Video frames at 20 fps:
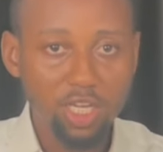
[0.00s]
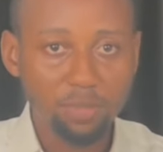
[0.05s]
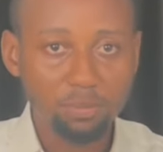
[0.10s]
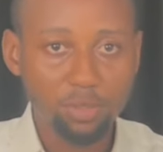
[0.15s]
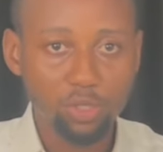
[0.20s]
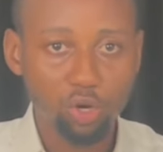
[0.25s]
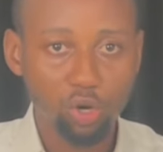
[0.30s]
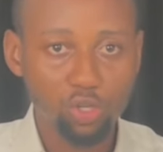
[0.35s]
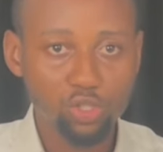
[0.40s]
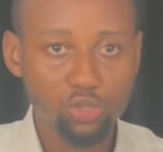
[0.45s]

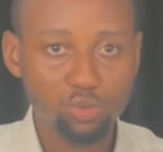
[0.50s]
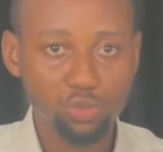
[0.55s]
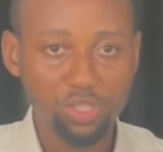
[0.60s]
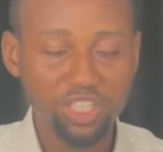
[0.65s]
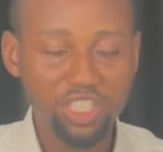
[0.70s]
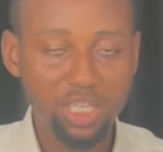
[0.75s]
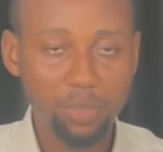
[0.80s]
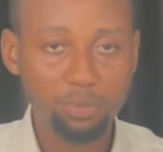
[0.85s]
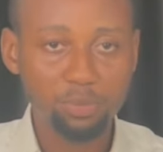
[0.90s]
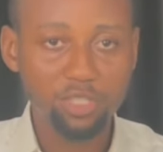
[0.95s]
because we
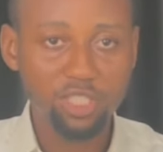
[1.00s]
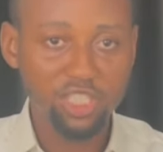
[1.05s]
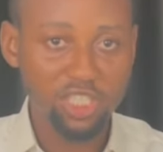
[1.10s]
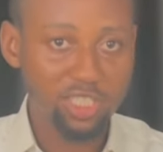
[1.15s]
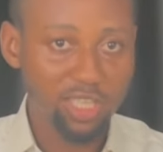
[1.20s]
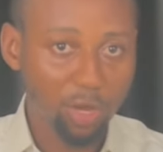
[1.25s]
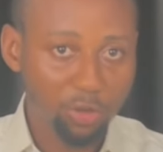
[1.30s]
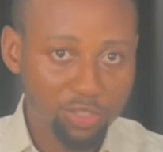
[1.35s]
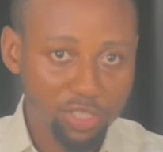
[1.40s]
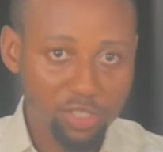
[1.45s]
keep
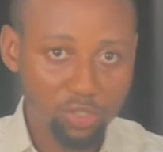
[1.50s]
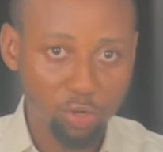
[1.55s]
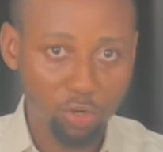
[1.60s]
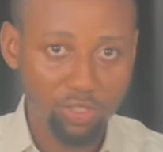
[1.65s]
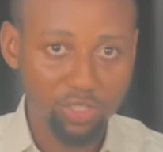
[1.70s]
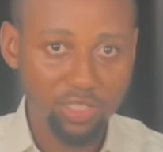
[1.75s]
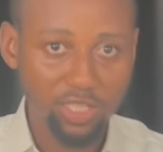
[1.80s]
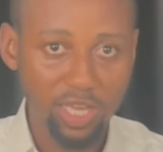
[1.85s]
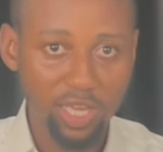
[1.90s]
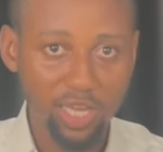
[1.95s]
dishing out this
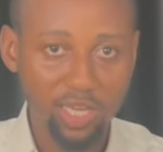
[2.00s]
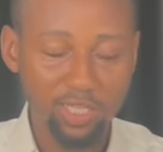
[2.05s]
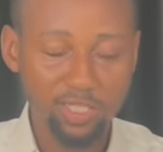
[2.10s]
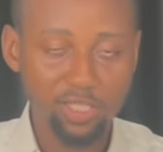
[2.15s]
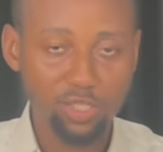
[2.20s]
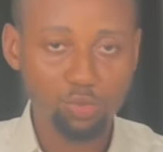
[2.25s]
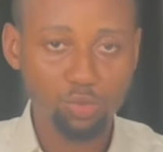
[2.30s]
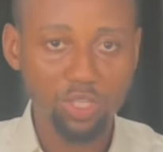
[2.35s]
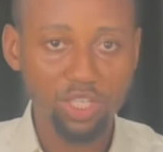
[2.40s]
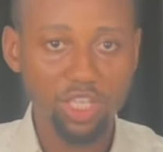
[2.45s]

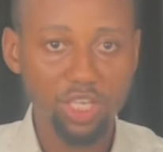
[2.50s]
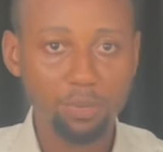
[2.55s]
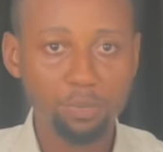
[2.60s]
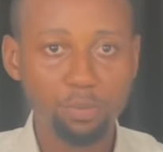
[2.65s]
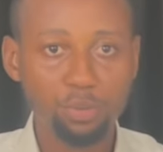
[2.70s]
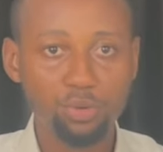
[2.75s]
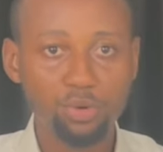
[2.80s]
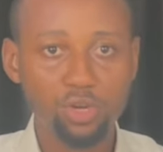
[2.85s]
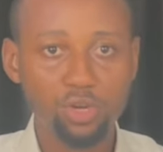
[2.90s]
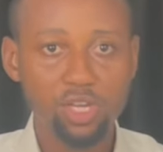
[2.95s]
content, we keep
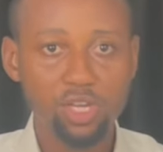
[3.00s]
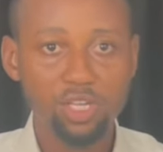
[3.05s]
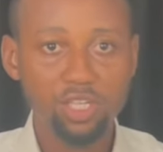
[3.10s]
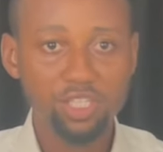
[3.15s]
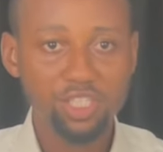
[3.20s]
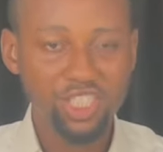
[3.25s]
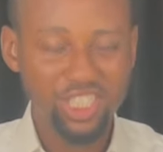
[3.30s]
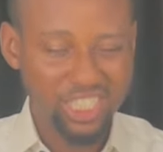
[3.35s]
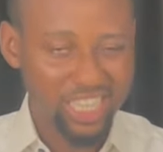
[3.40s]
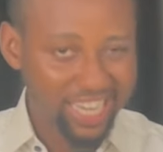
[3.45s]

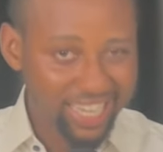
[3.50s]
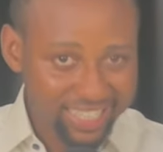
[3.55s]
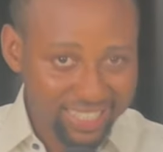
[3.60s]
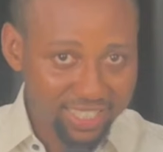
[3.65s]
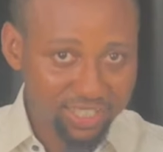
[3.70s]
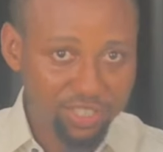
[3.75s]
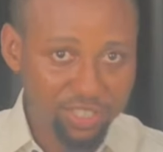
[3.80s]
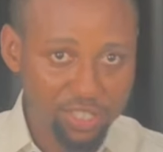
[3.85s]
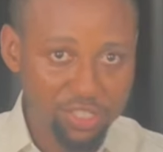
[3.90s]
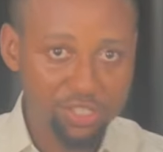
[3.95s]

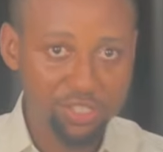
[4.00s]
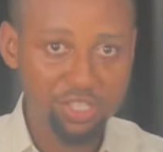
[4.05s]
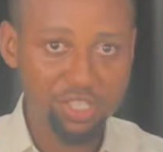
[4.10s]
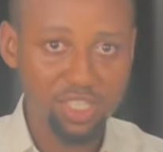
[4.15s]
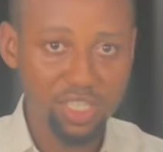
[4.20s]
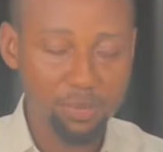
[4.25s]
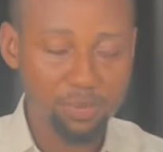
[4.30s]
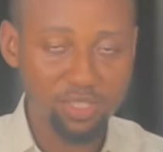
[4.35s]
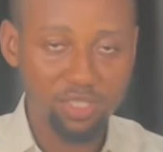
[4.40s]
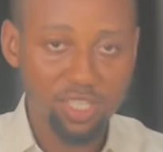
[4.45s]
sharing these
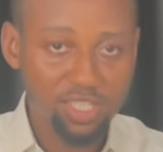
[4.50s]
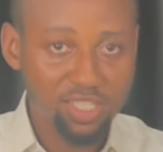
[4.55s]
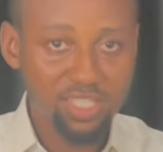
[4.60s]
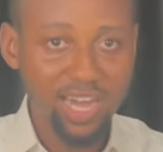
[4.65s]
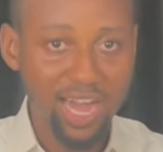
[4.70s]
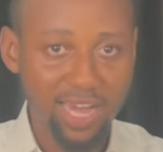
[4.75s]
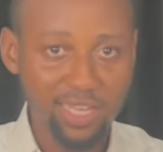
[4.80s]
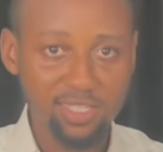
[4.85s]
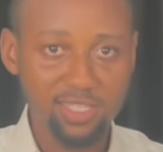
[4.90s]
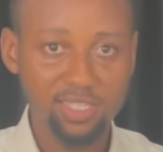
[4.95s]
tips, these
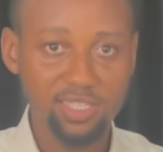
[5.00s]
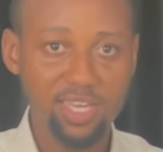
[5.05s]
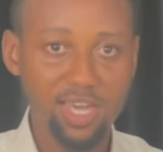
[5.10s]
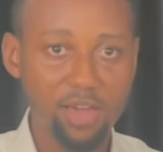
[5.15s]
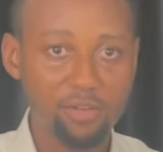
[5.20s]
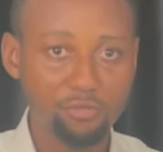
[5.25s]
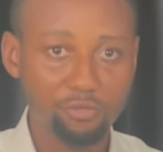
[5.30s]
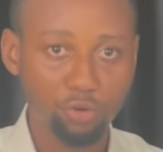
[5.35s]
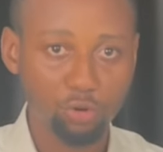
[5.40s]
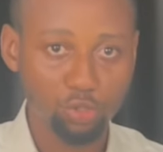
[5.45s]
guides
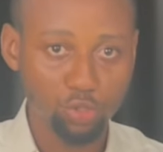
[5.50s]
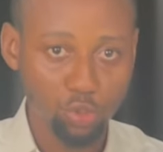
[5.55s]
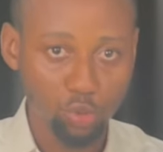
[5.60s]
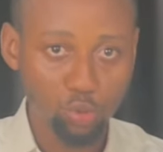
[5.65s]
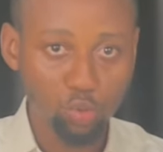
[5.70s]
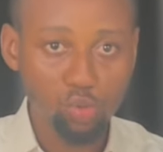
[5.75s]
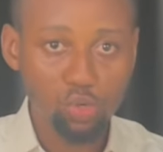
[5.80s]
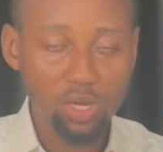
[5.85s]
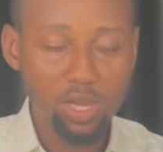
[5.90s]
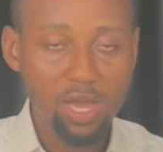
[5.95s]
here for
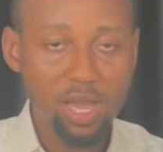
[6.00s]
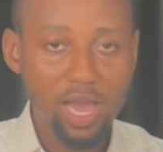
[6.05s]
you.